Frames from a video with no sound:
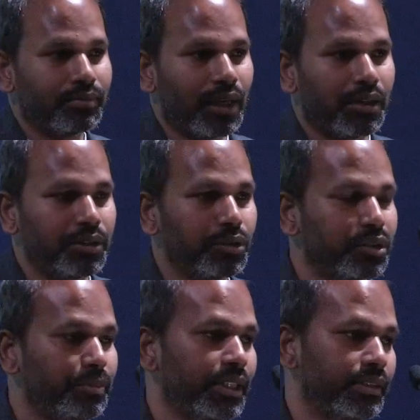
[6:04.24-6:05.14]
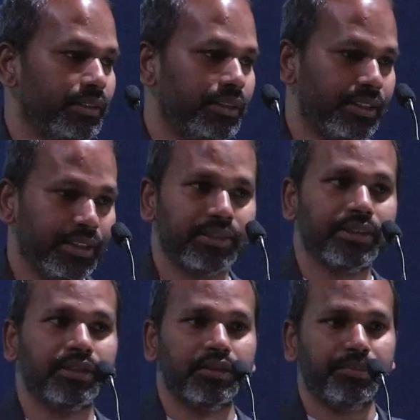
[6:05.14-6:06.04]
Our USP is in the
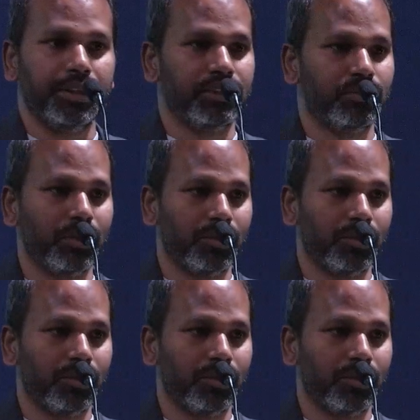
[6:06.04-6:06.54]
textile space,